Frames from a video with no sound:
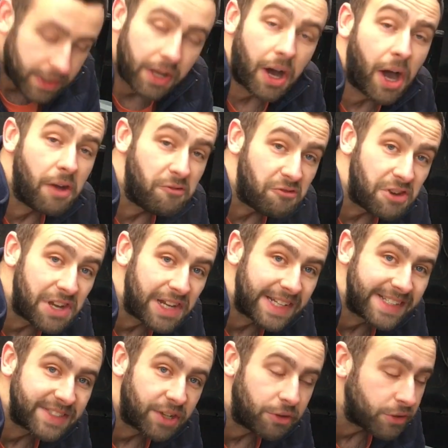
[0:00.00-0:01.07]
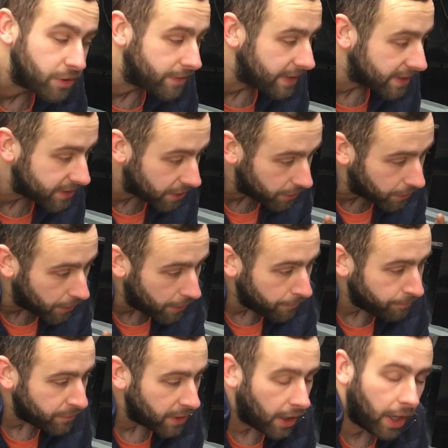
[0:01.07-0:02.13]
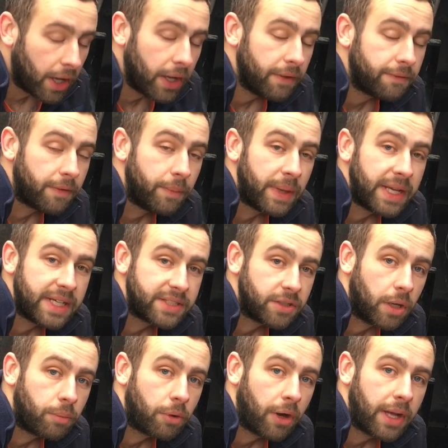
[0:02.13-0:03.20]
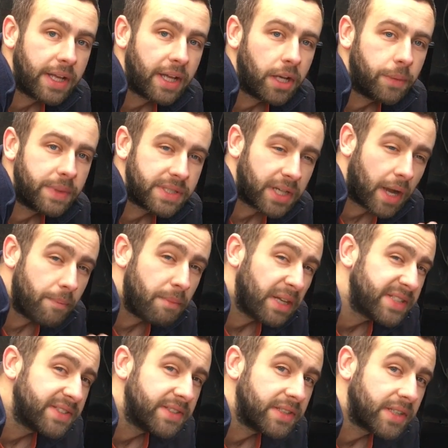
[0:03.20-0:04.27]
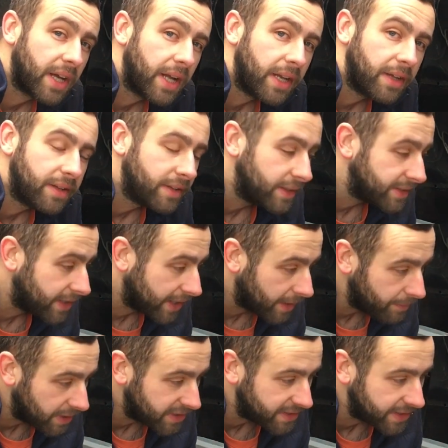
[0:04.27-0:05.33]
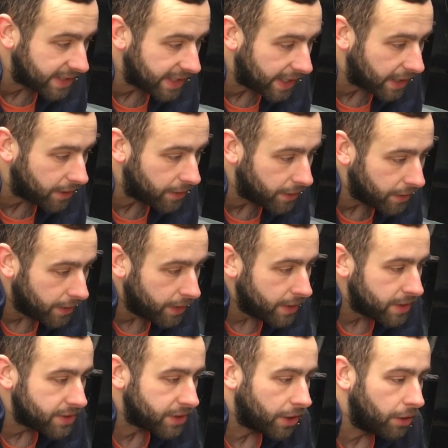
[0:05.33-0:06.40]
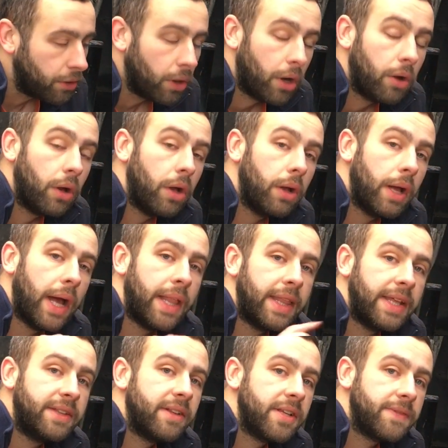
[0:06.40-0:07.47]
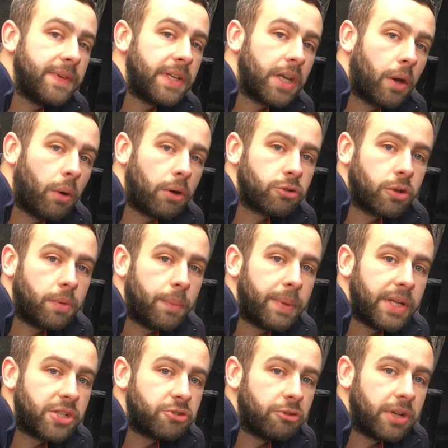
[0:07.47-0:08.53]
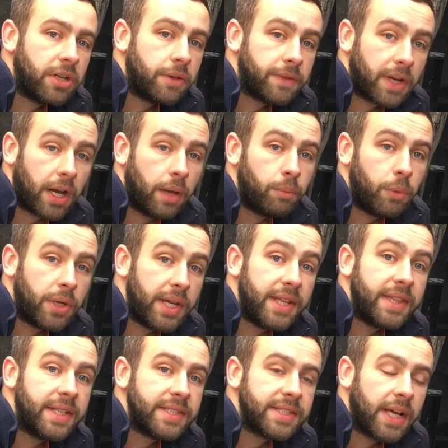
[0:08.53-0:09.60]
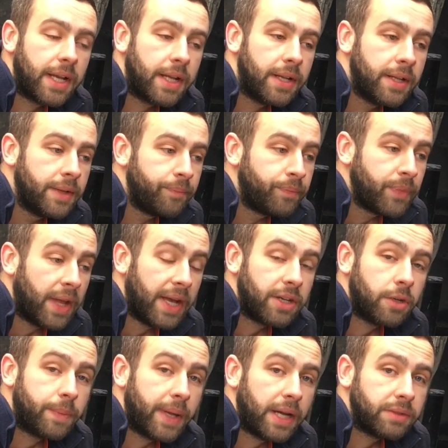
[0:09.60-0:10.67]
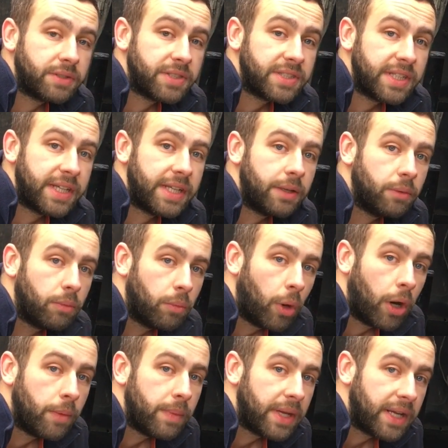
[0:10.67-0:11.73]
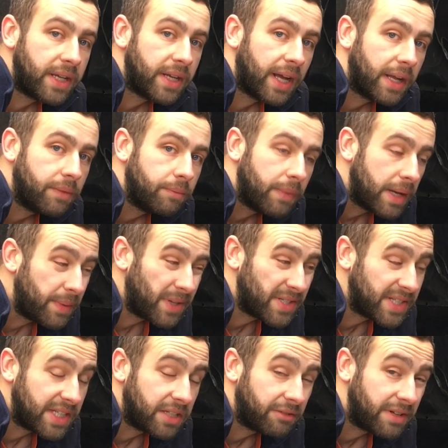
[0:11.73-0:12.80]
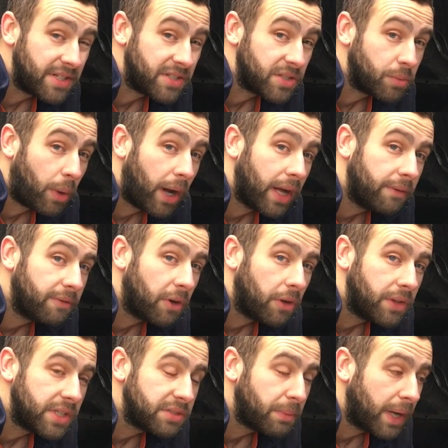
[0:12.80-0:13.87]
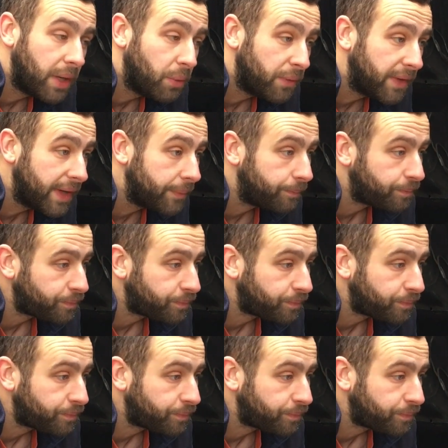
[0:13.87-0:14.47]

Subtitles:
I'm really stoked with it. So for me, it's not a bright yellow, but it's like a mustard colour. It's like a mustardy yellow. So at the end of this video, I'll drop a picture in of a Clubman in this colour, and you'll be able to see what I mean and maybe see the reasons why I've gone this way with it.